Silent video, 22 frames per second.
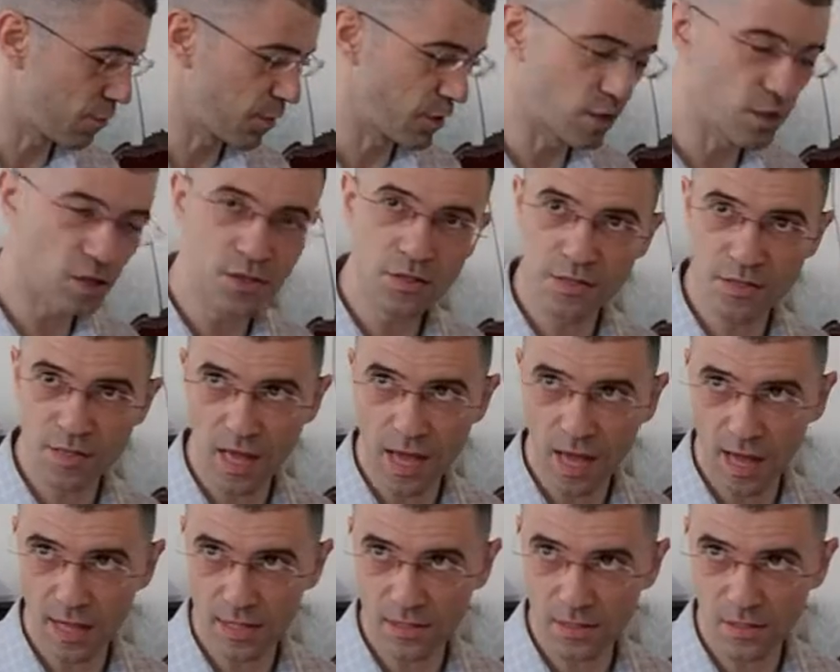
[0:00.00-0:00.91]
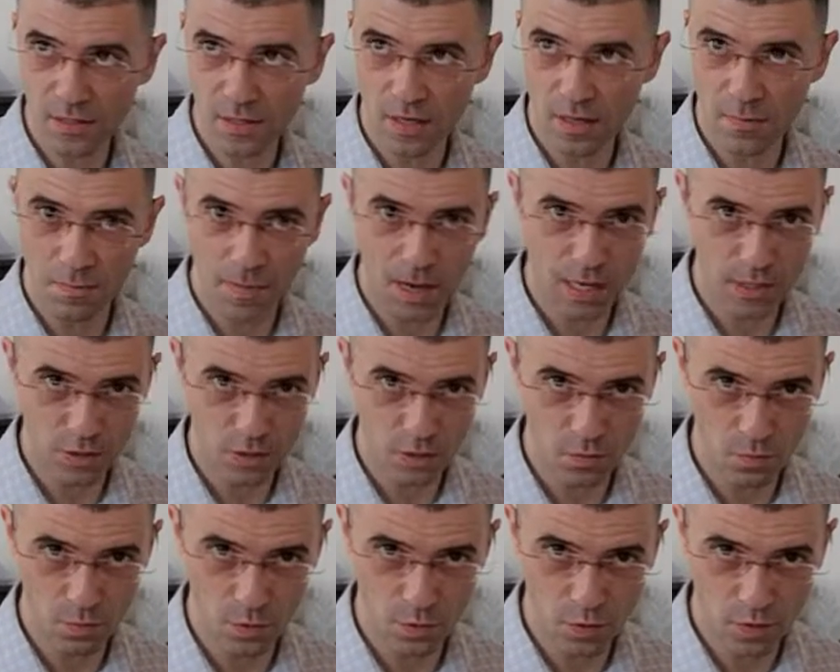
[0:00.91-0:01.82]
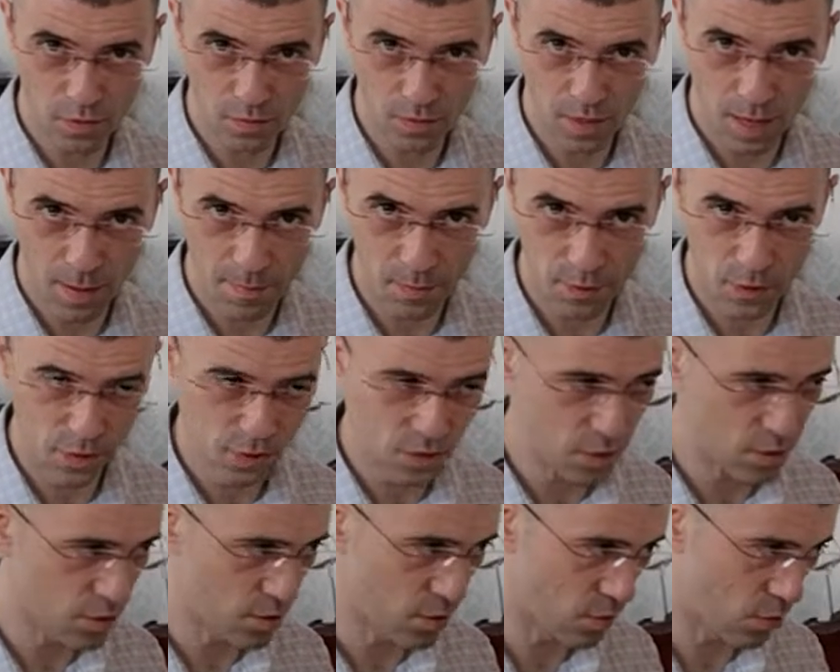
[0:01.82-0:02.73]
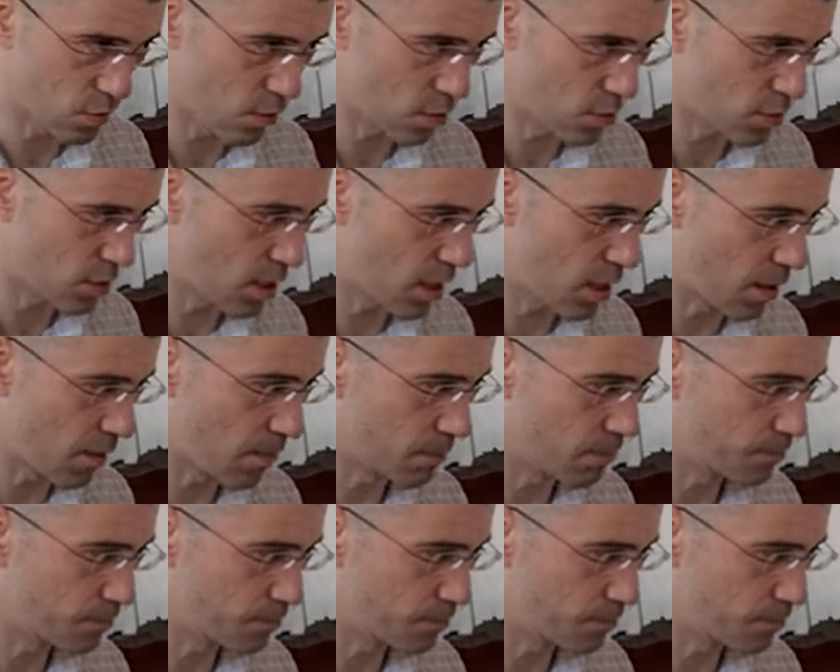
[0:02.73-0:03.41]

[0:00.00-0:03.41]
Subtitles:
it does that, you can imagine what sort of damage it does into your skin.